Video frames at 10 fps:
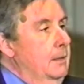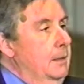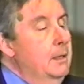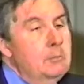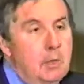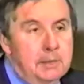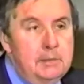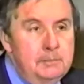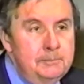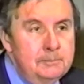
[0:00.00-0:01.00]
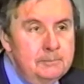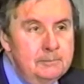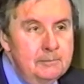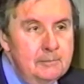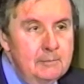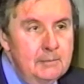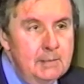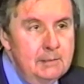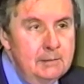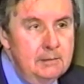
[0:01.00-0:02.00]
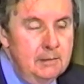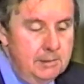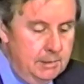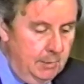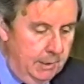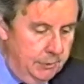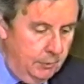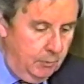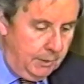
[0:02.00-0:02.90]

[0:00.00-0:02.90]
and it worked. Assimilation